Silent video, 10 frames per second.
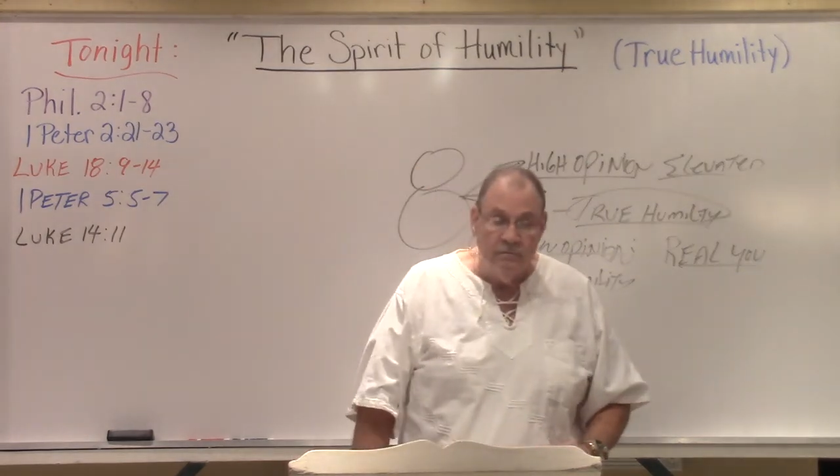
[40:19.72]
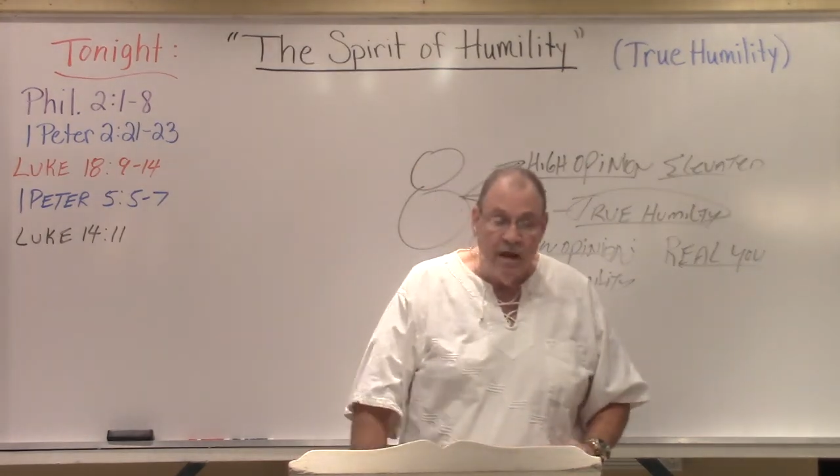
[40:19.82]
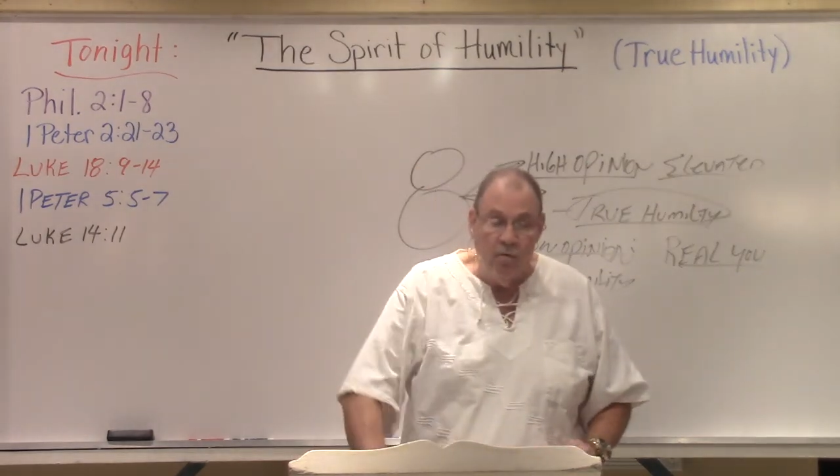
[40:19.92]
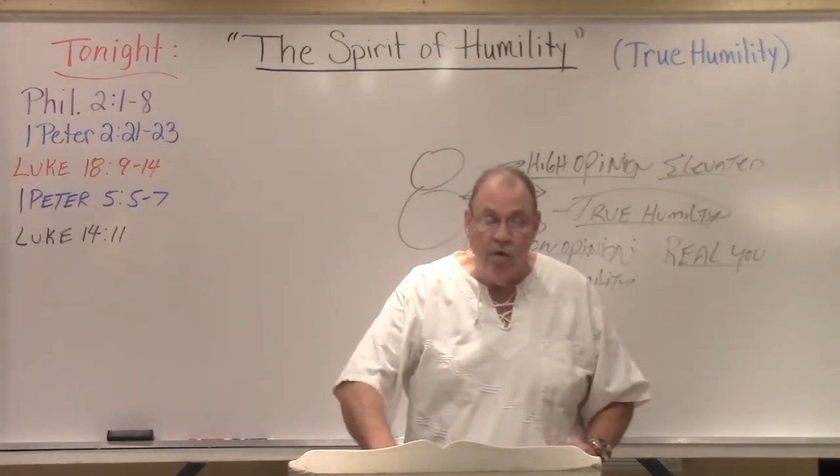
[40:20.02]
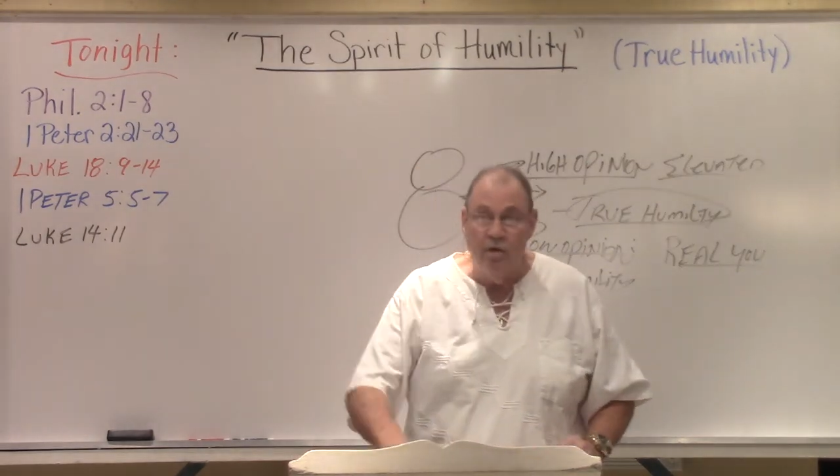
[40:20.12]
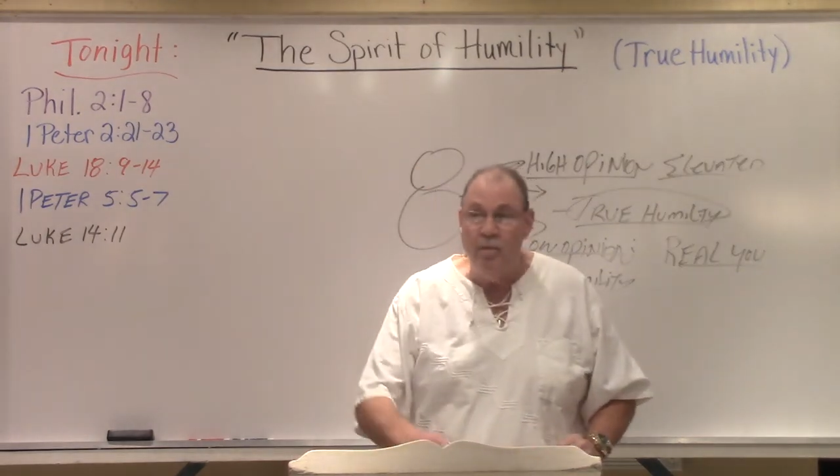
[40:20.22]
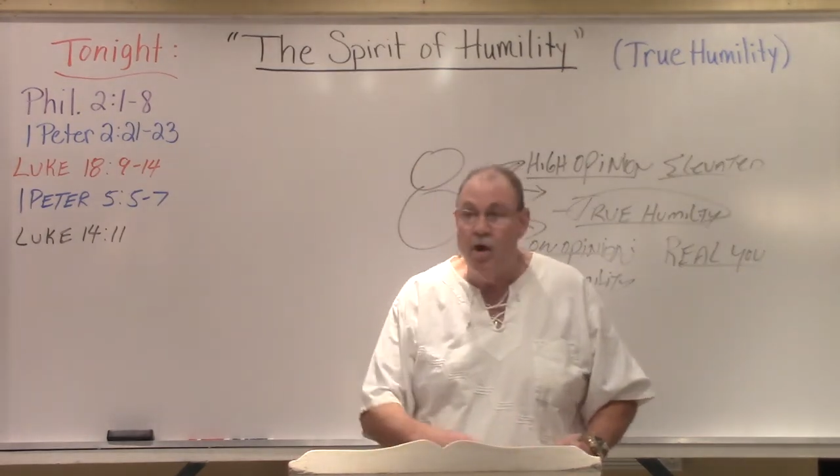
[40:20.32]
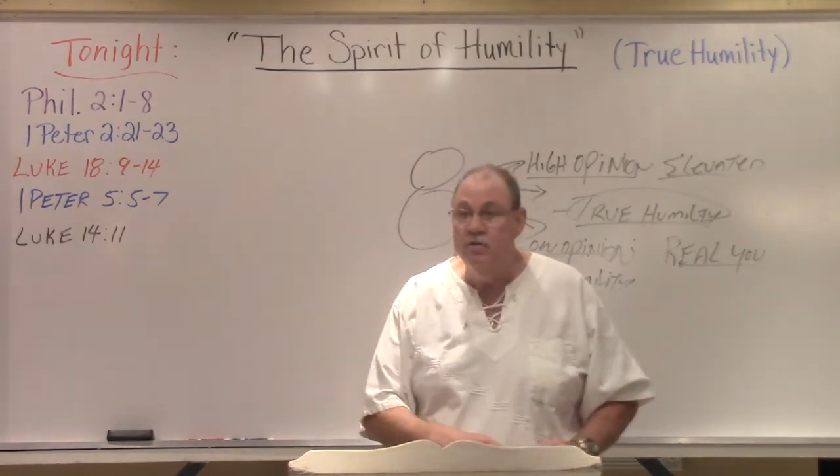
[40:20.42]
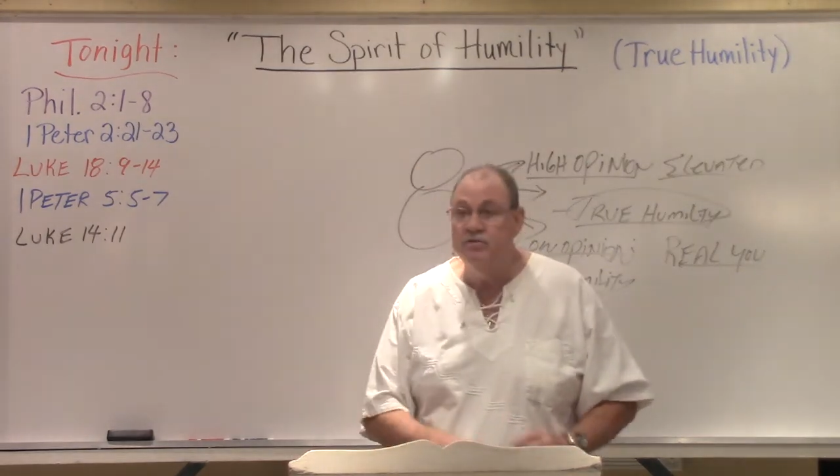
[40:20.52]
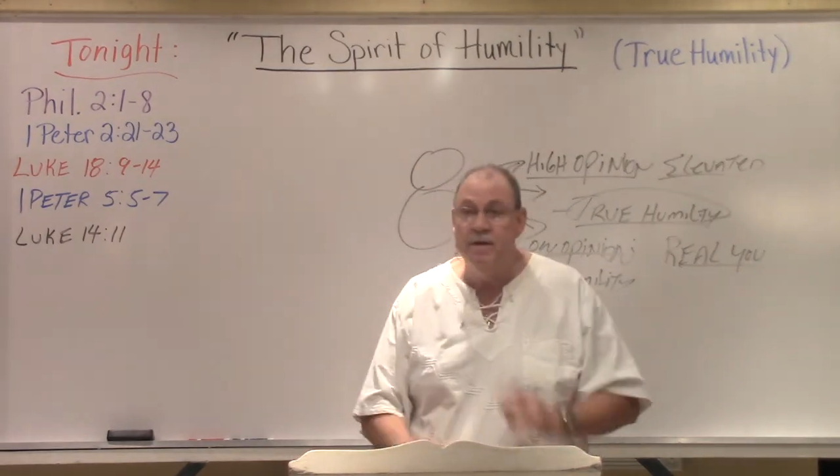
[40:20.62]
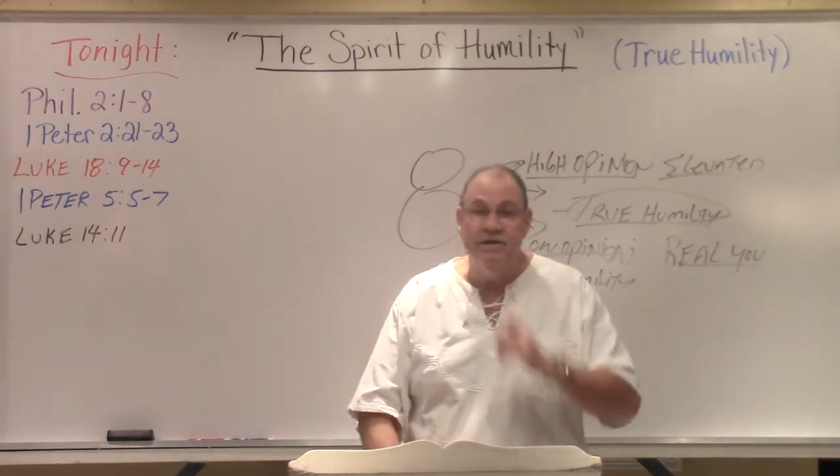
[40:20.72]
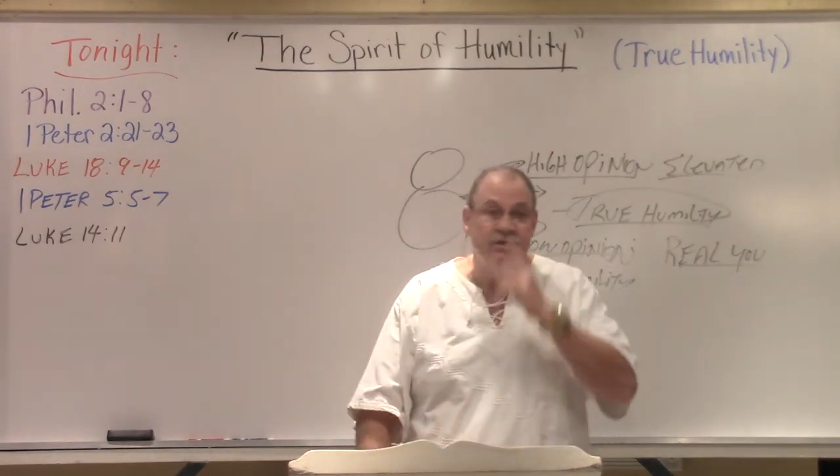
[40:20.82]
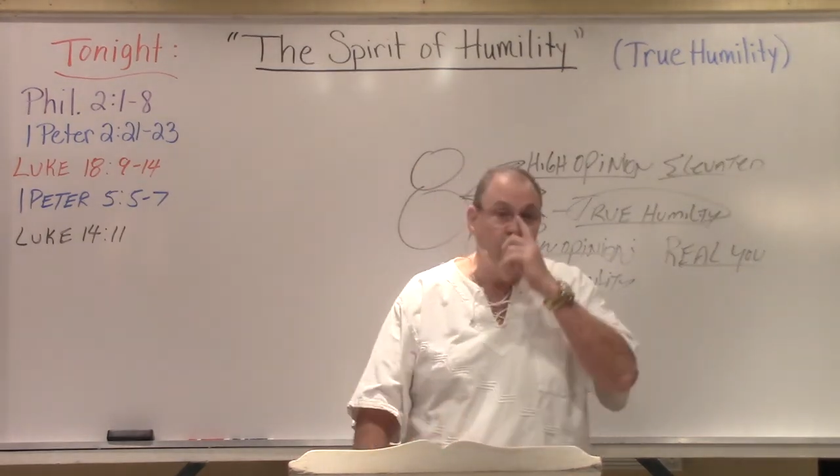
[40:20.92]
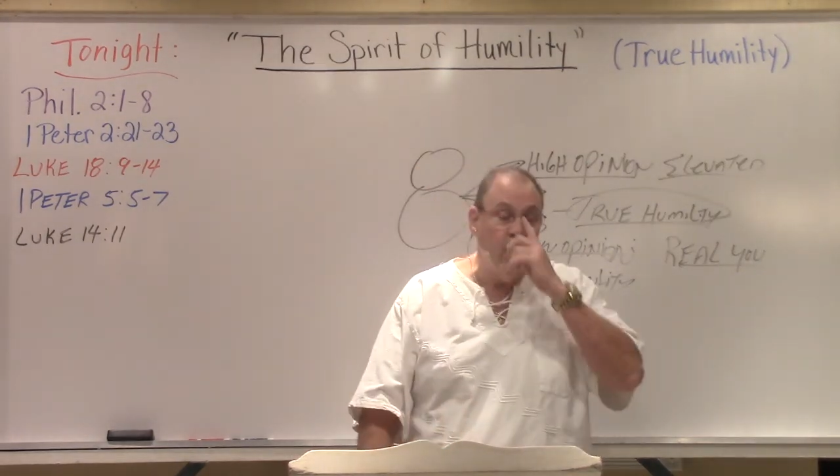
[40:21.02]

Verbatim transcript: That word opposed means to